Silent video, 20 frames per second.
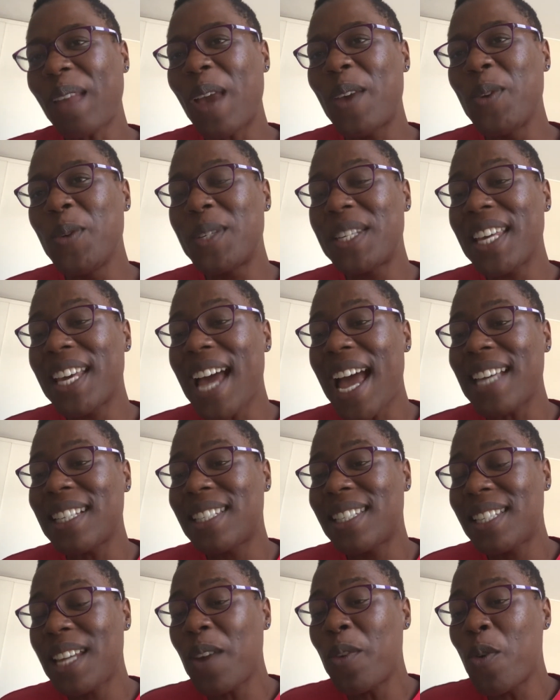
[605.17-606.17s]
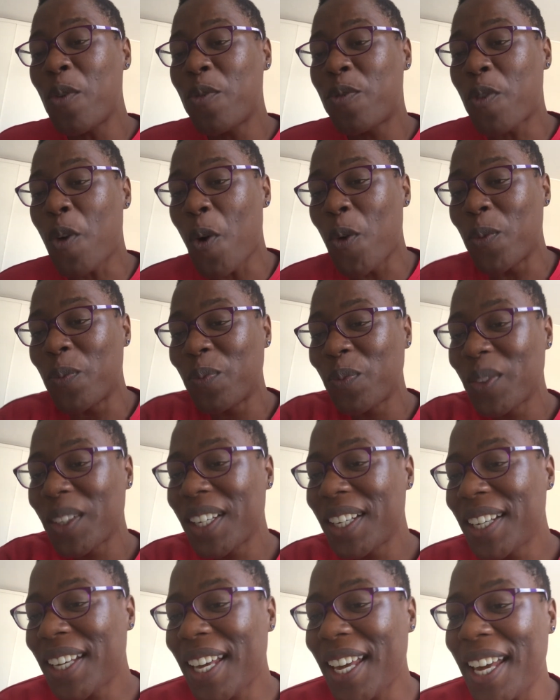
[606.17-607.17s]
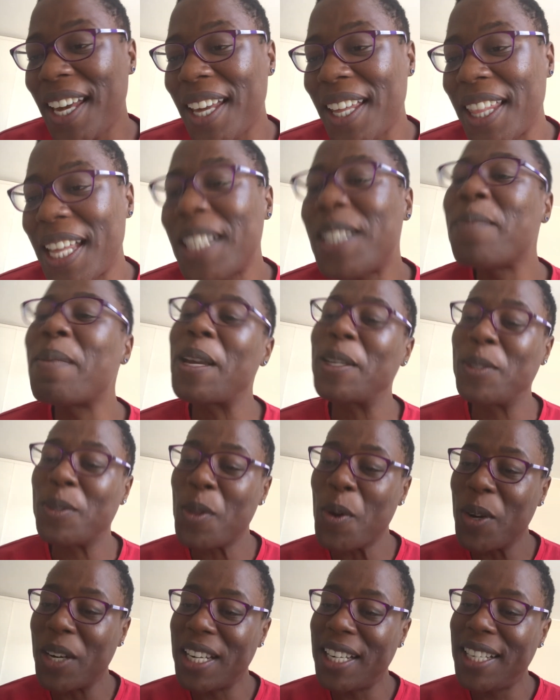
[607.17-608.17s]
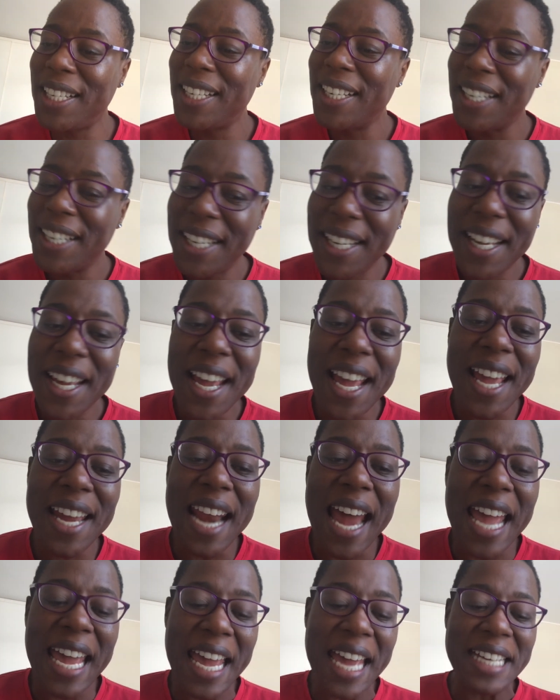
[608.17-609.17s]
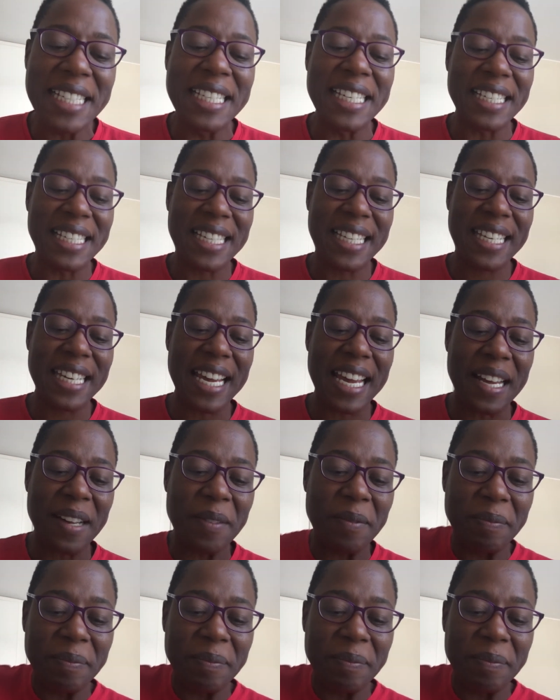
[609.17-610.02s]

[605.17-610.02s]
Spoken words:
You see, guys, 10:04. That's my story, and I end it here.